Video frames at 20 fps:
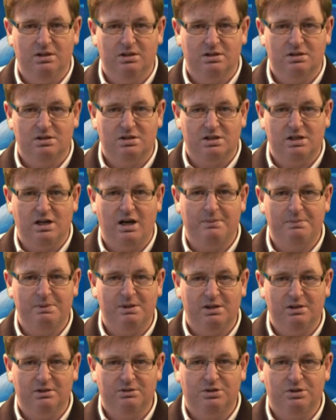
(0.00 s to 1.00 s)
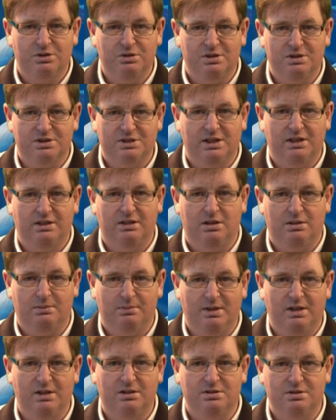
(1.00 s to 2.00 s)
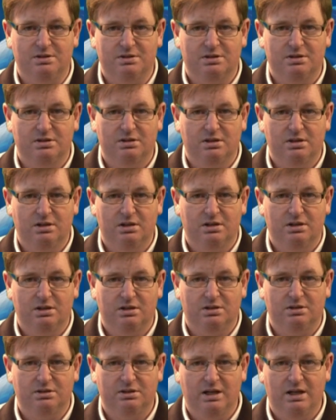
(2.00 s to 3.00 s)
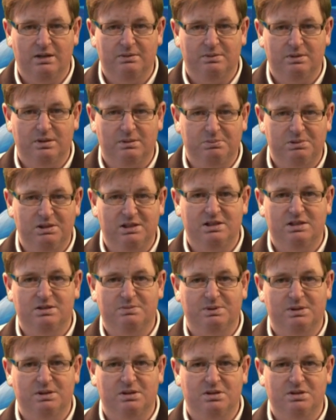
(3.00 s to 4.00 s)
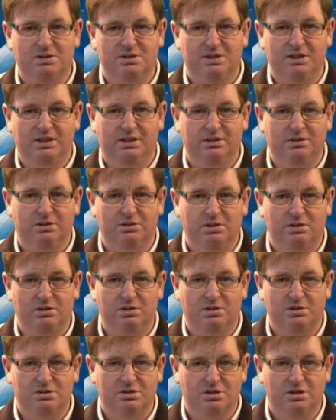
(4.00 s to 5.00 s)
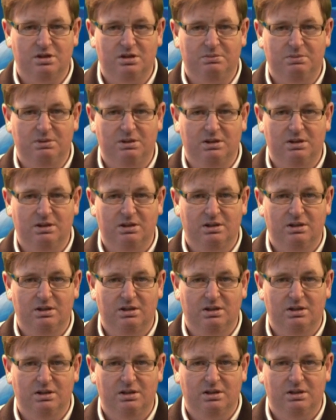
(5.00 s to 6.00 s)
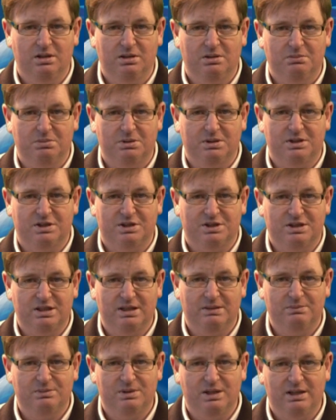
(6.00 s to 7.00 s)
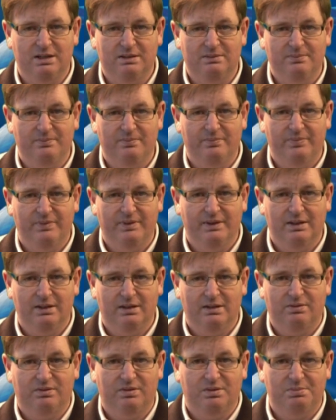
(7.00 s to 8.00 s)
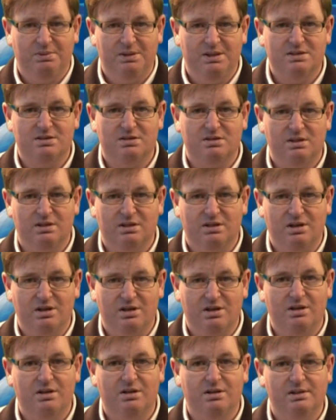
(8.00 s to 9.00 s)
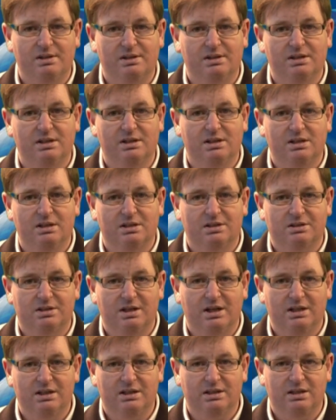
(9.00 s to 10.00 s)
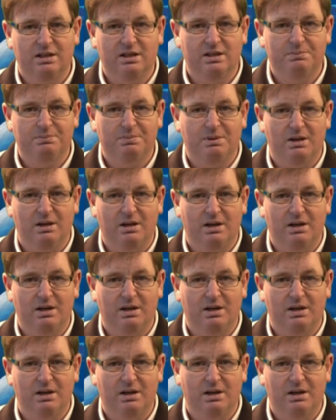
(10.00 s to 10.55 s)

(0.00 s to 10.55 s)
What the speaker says: slobbering out through the side of their mouths, condemning the police because they didn't do their job. But at the same time, if the police are in the area trying to keep